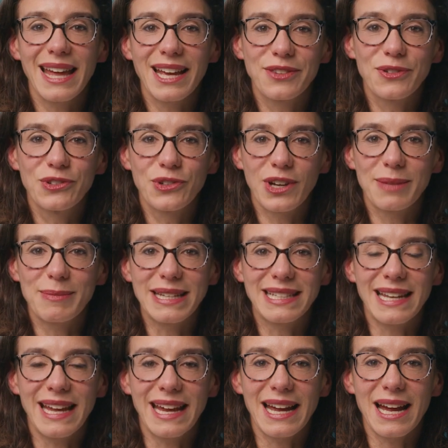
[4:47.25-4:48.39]
Thanks for joining me
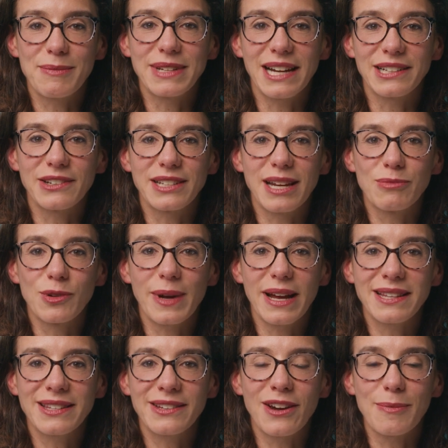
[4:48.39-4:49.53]
today. I'm Dr. Deborah
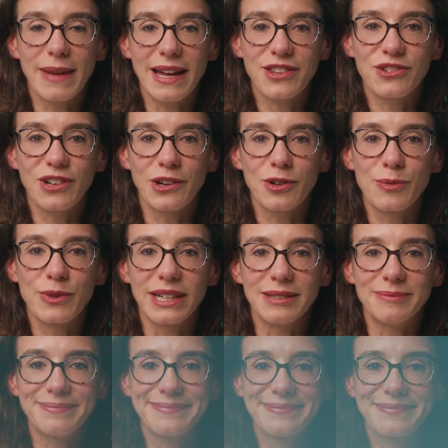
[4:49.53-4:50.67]
Wexler at Mass General
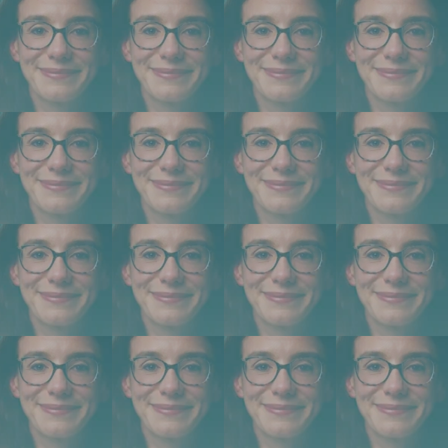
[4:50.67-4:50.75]
Brigham.